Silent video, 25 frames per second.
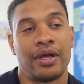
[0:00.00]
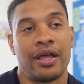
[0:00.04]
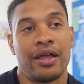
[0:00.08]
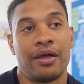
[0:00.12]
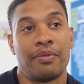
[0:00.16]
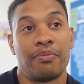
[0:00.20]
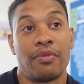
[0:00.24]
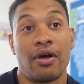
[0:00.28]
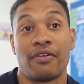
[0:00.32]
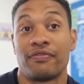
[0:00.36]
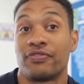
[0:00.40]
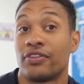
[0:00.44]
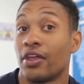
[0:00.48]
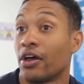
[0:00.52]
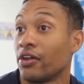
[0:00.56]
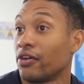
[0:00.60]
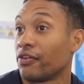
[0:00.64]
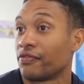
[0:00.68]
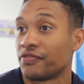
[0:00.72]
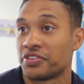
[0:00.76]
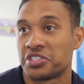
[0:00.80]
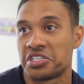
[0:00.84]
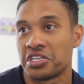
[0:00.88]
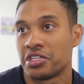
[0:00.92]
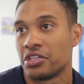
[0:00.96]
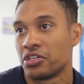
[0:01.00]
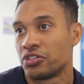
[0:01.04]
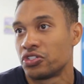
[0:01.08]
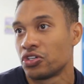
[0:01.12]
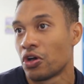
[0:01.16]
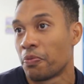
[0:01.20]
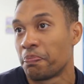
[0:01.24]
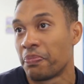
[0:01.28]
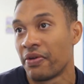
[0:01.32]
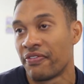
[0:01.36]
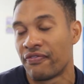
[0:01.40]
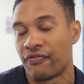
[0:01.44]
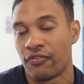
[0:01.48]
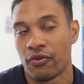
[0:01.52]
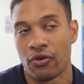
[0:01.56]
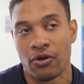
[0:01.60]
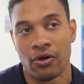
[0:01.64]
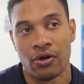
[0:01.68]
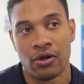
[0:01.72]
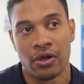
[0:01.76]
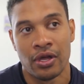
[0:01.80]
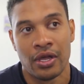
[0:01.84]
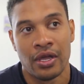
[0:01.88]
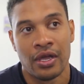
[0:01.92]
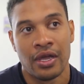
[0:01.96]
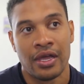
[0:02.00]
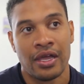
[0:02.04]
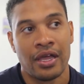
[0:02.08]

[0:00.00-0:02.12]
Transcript: Um, I've done obviously the job before.